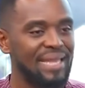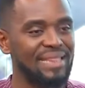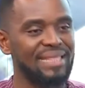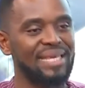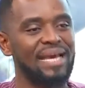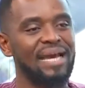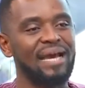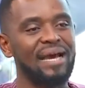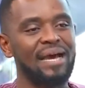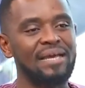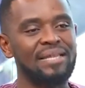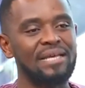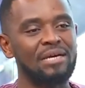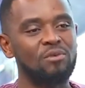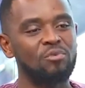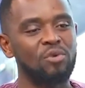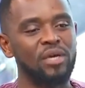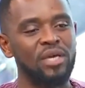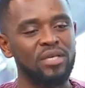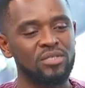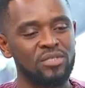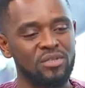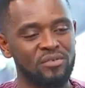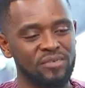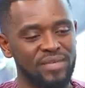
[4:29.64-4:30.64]
There are other
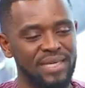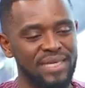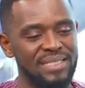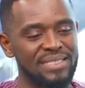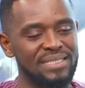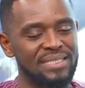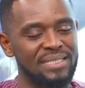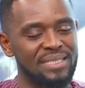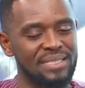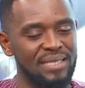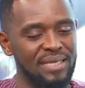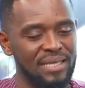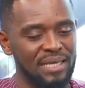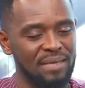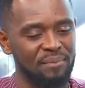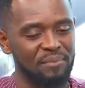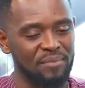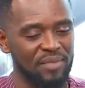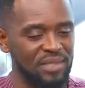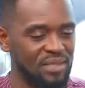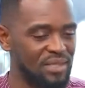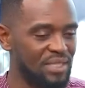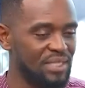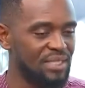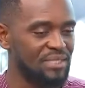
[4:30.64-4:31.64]
ways of getting
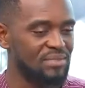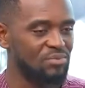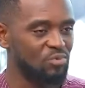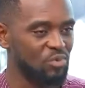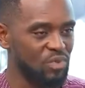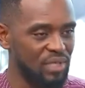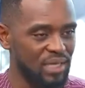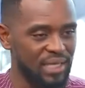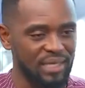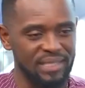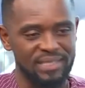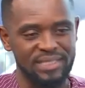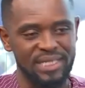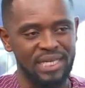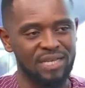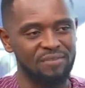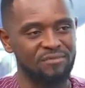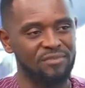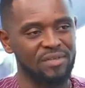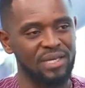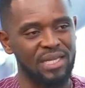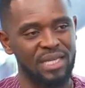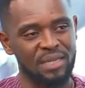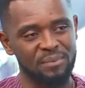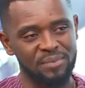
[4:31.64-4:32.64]
these
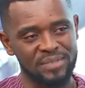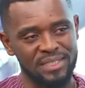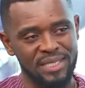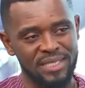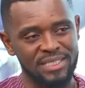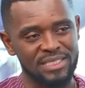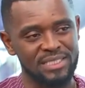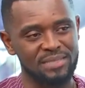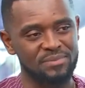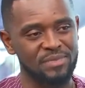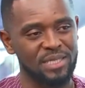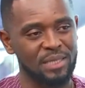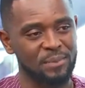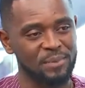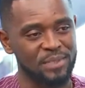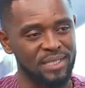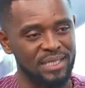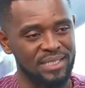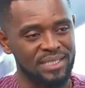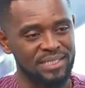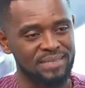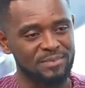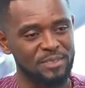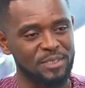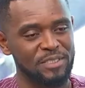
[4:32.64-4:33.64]
HIV and hepatitis B,
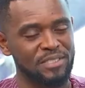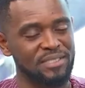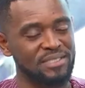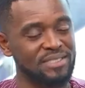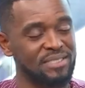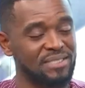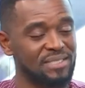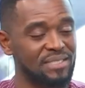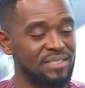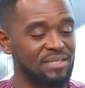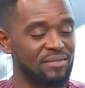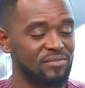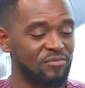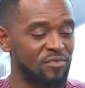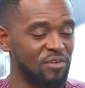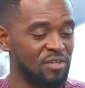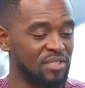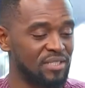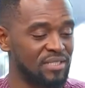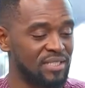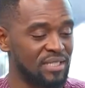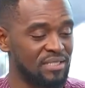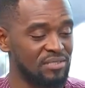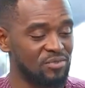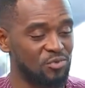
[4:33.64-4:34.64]
hepatitis C, for
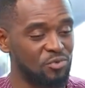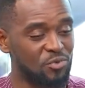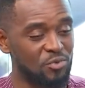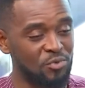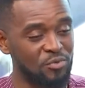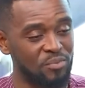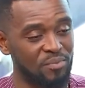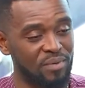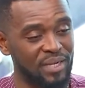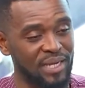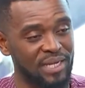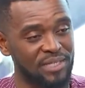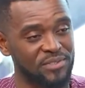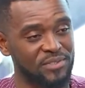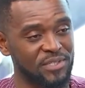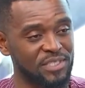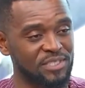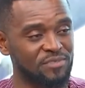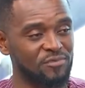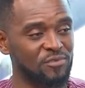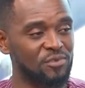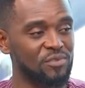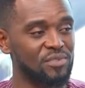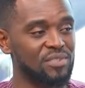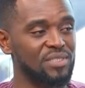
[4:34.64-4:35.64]
instance, through blood
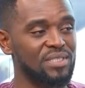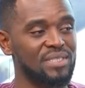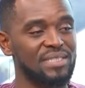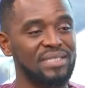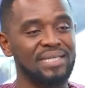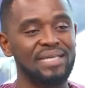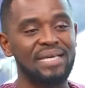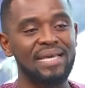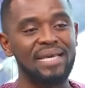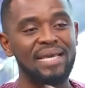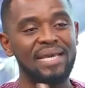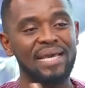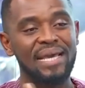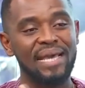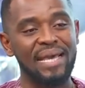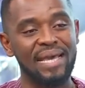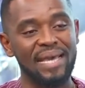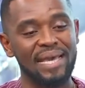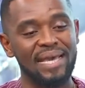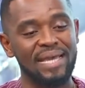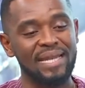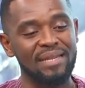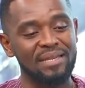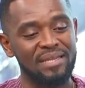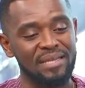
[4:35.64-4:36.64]
transfusion
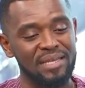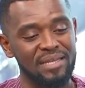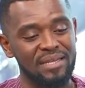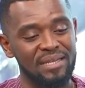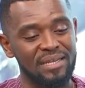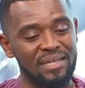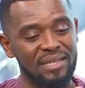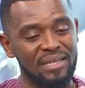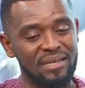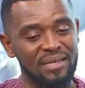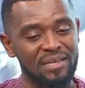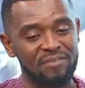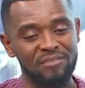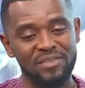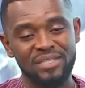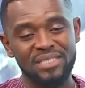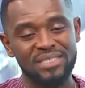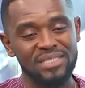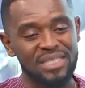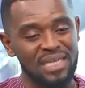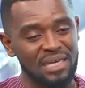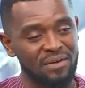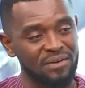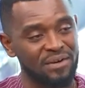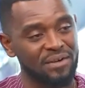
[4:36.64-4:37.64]
and even
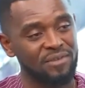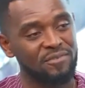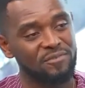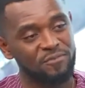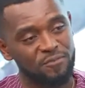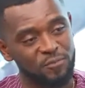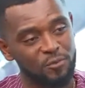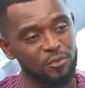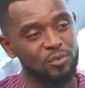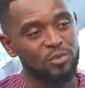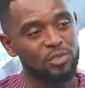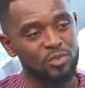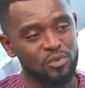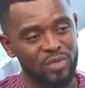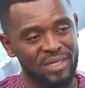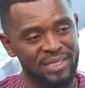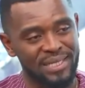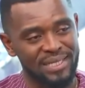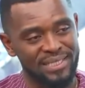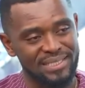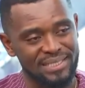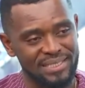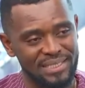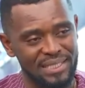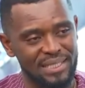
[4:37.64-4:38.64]
sharing food to an
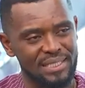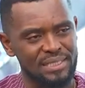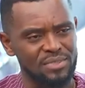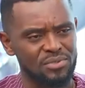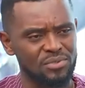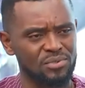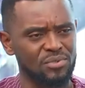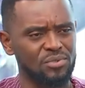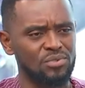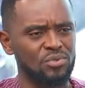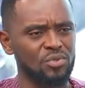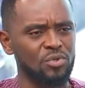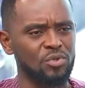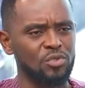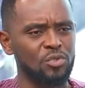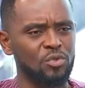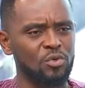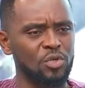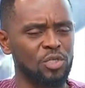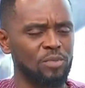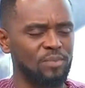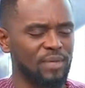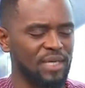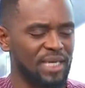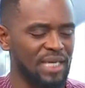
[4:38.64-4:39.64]
extent, so you
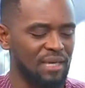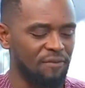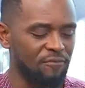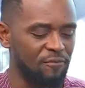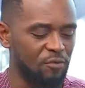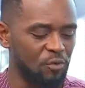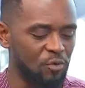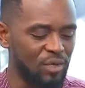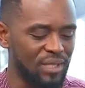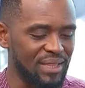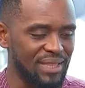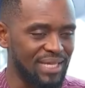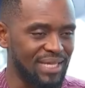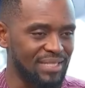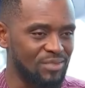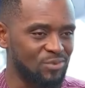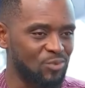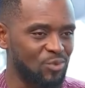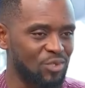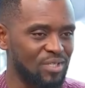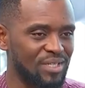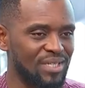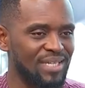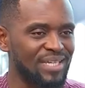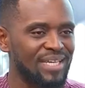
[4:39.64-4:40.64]
want to be careful with that
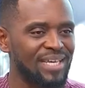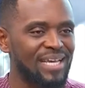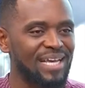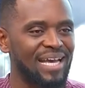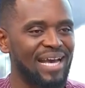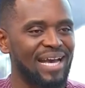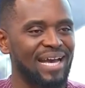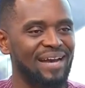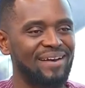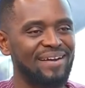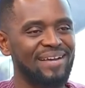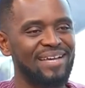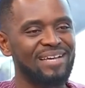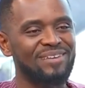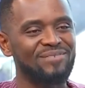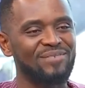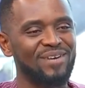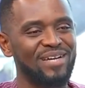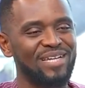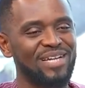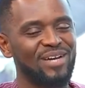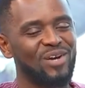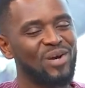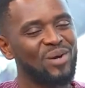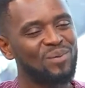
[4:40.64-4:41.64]
one.
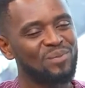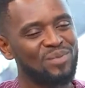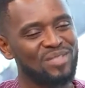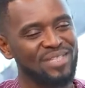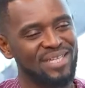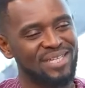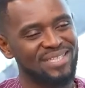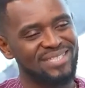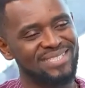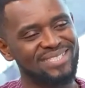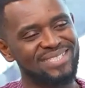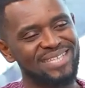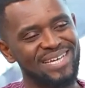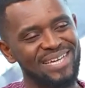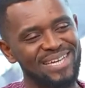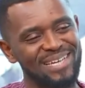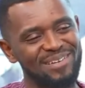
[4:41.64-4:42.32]
However, the commonest